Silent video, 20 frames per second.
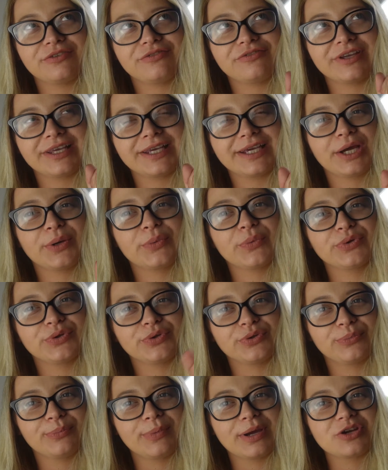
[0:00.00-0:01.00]
thing I
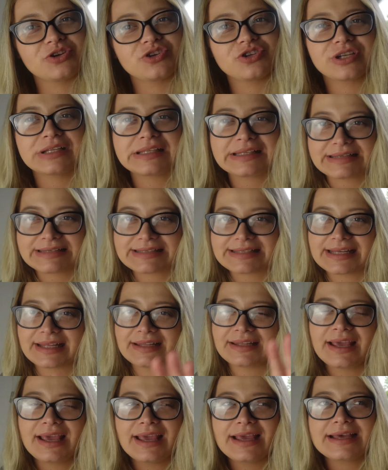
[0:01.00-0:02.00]
wanted to mention is
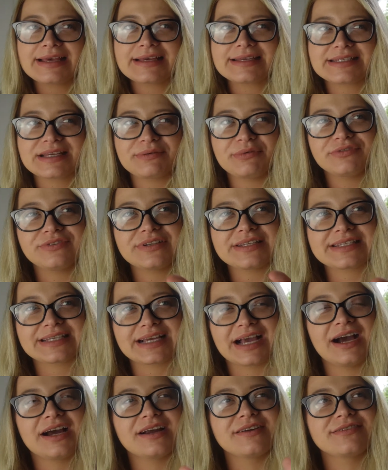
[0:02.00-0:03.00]
that some of the
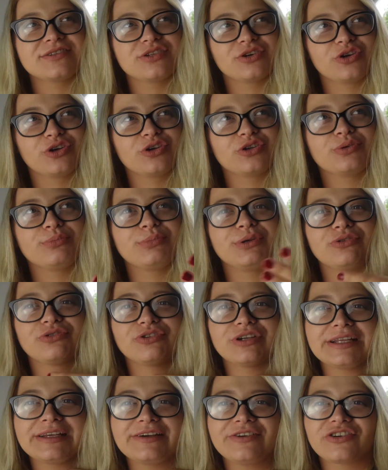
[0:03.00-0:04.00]
scarves not going to be
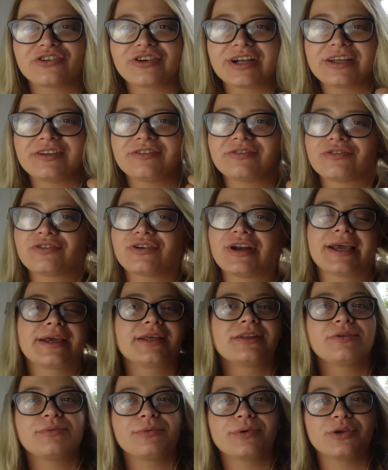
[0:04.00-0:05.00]
really great for
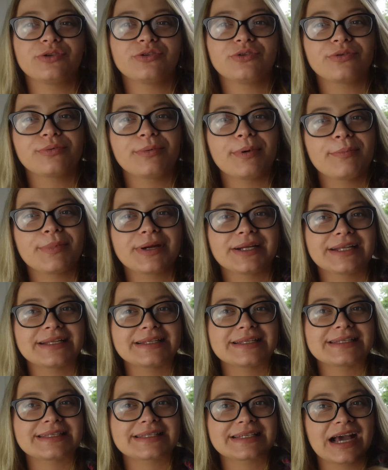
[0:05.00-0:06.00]
like, you need to remember that
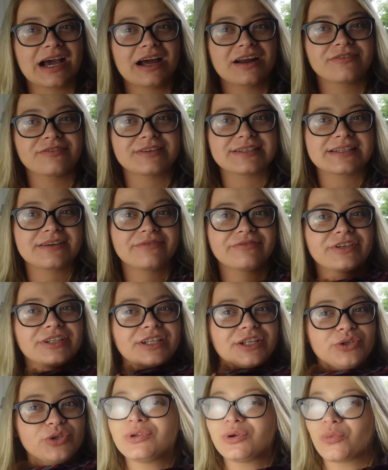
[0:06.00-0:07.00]
the scarf is something
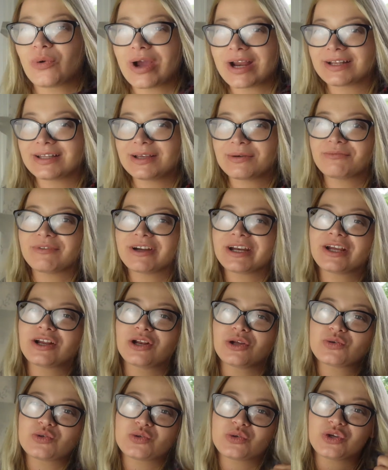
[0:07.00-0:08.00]
that you wear them very
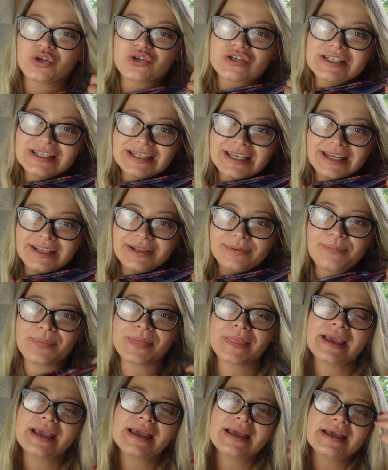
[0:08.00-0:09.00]
close to your skin.
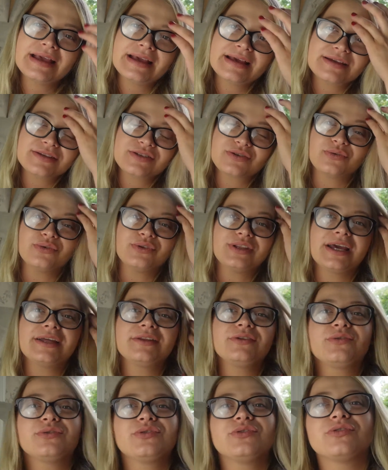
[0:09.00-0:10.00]
So
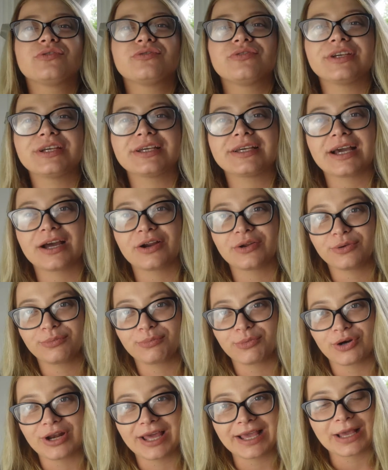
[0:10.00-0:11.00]
then you need to think, are you
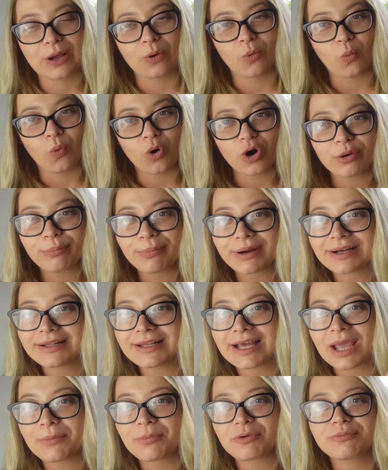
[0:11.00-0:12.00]
more like a warmer
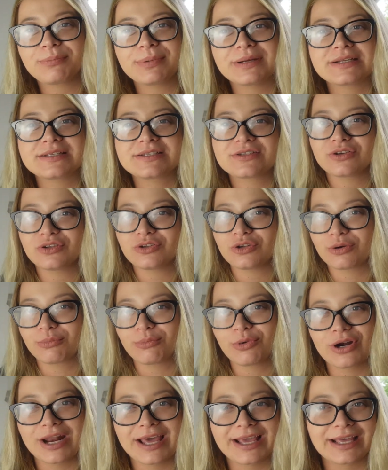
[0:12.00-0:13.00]
type of person or
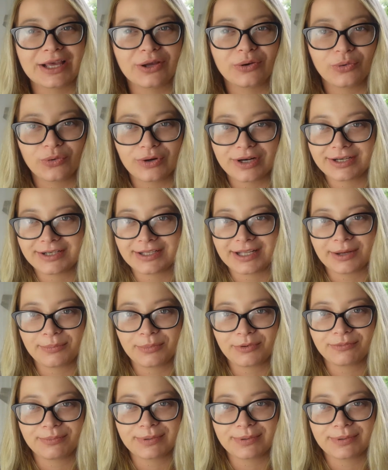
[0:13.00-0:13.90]
more like a cooler type of